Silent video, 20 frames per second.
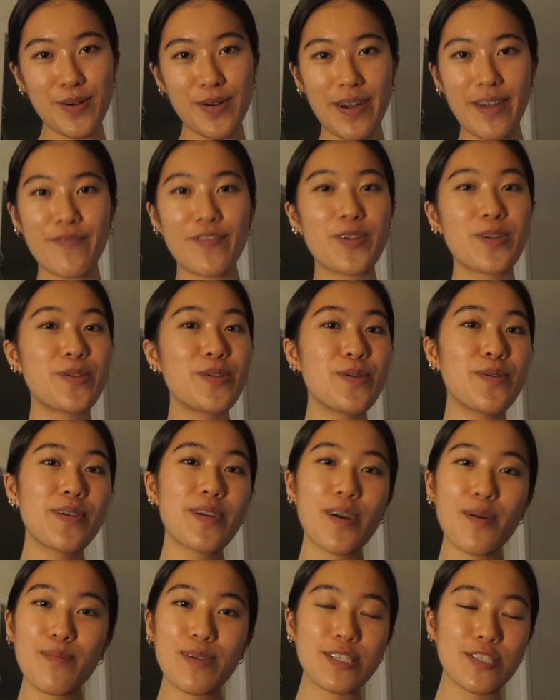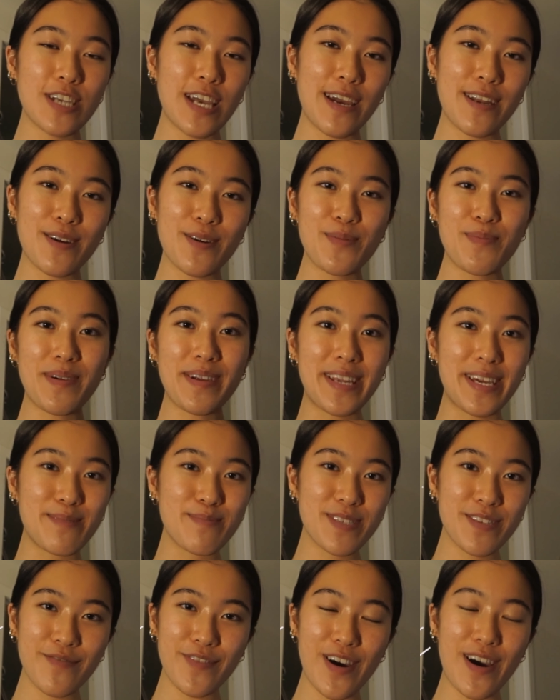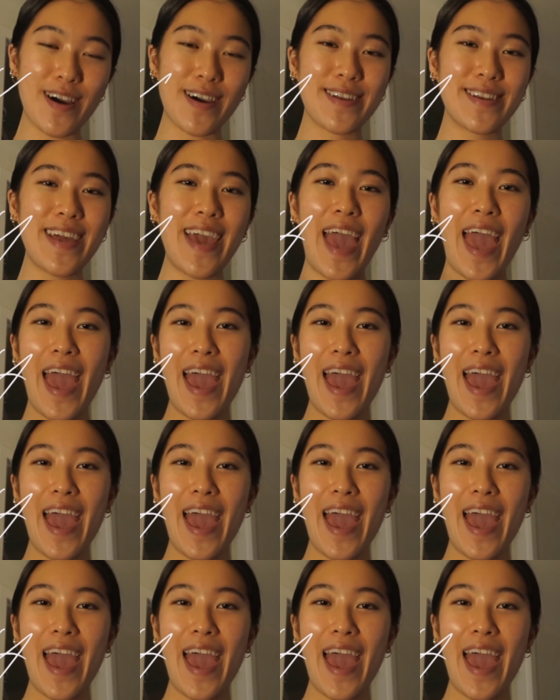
If you're new here on my channel, my name's Yvonne,